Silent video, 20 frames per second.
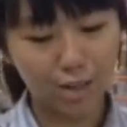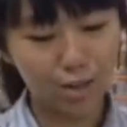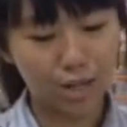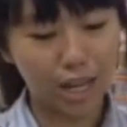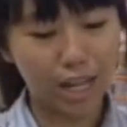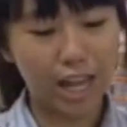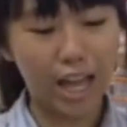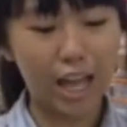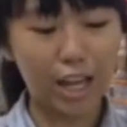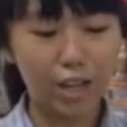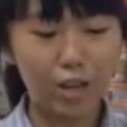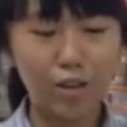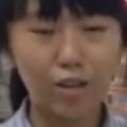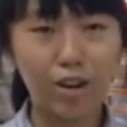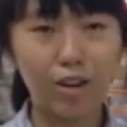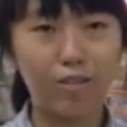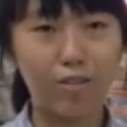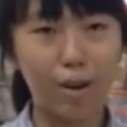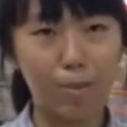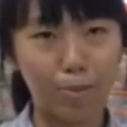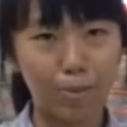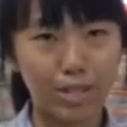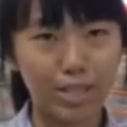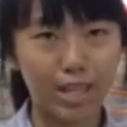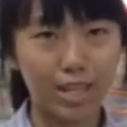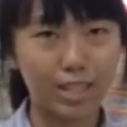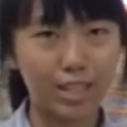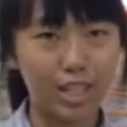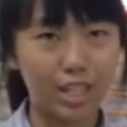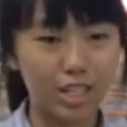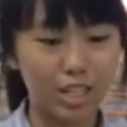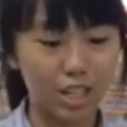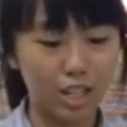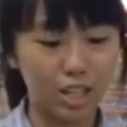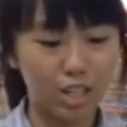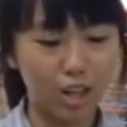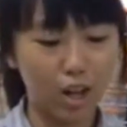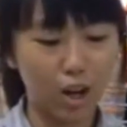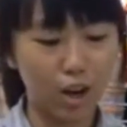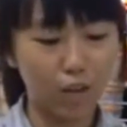to get accurate
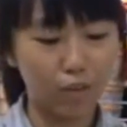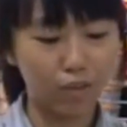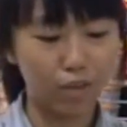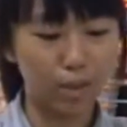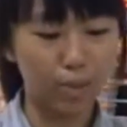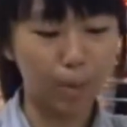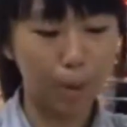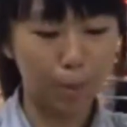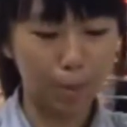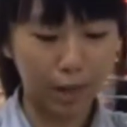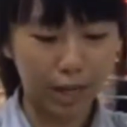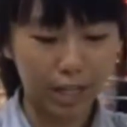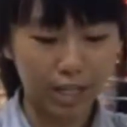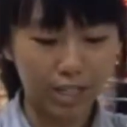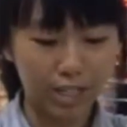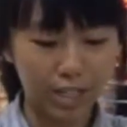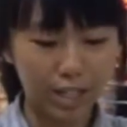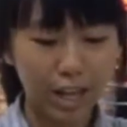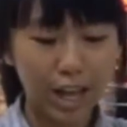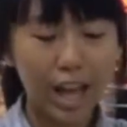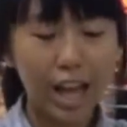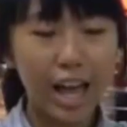representation of the population,